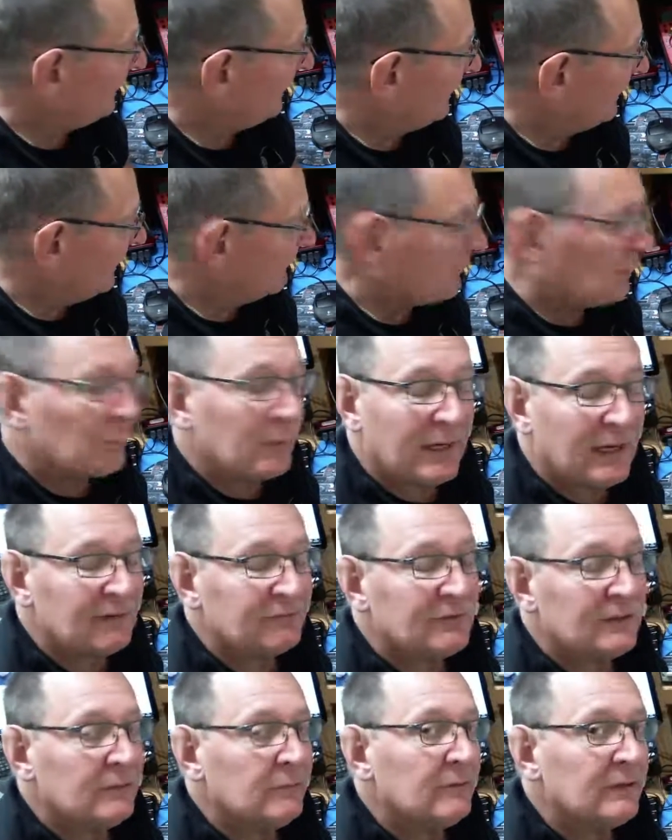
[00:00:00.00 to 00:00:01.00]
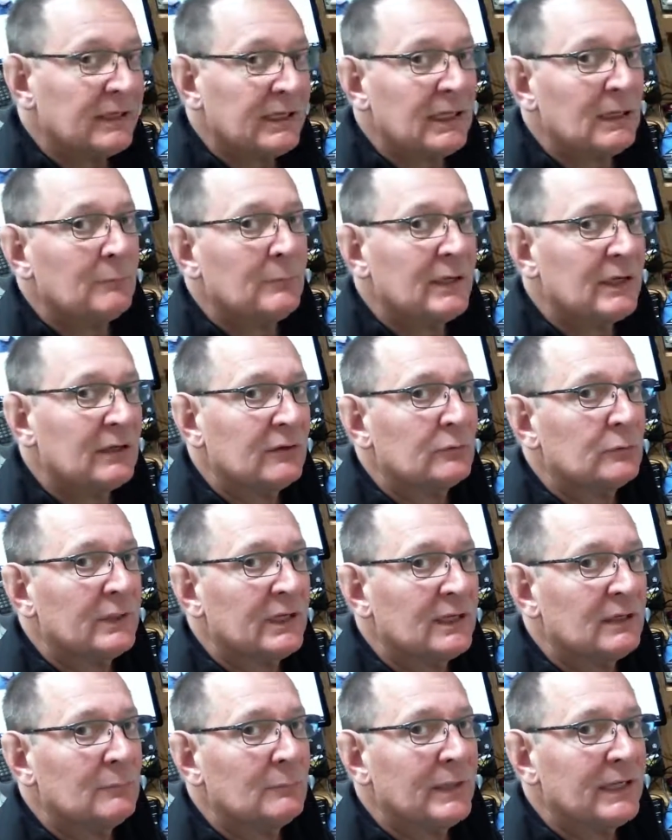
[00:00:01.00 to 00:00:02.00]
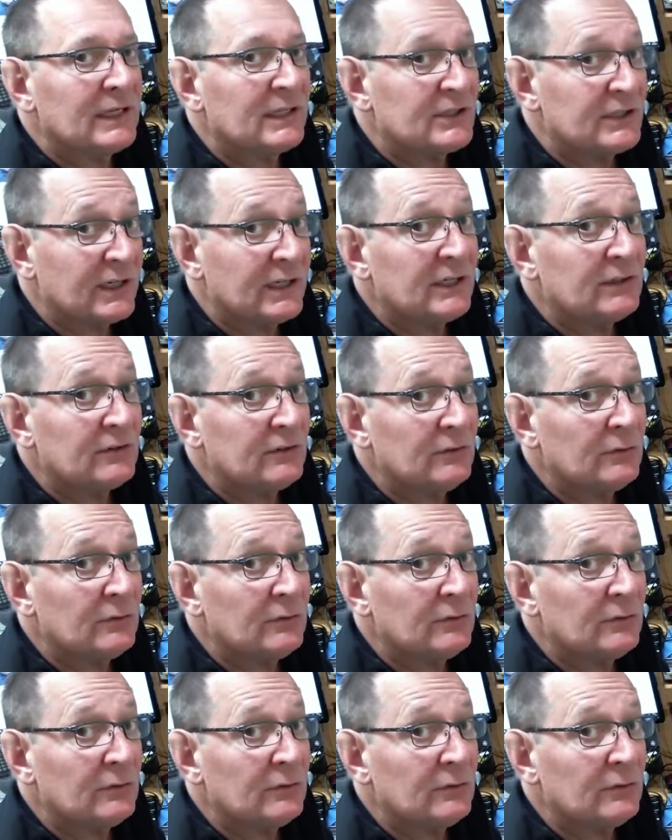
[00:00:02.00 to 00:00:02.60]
But we have to do it again because we had to make a change